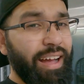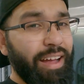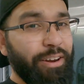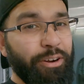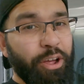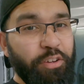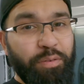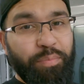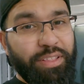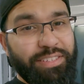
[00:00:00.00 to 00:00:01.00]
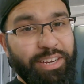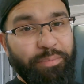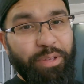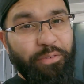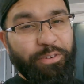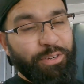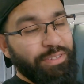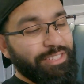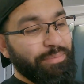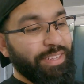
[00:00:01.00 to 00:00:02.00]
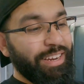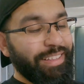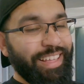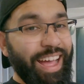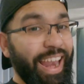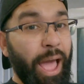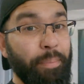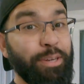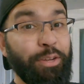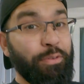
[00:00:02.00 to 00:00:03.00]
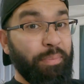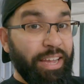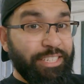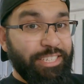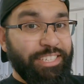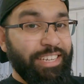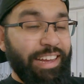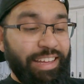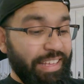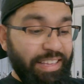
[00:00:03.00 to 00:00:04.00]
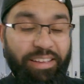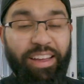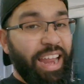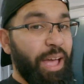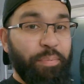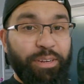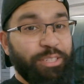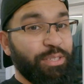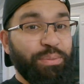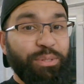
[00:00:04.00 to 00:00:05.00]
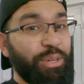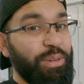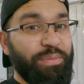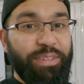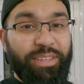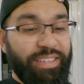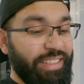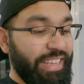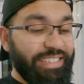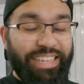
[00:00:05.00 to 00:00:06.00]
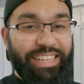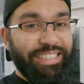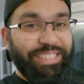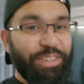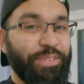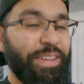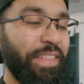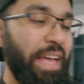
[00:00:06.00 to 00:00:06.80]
I don't know if my brother's going to be up for doing something like that. I'll happily do it with my GTR. I'll happily just switch over the intakes and stuff like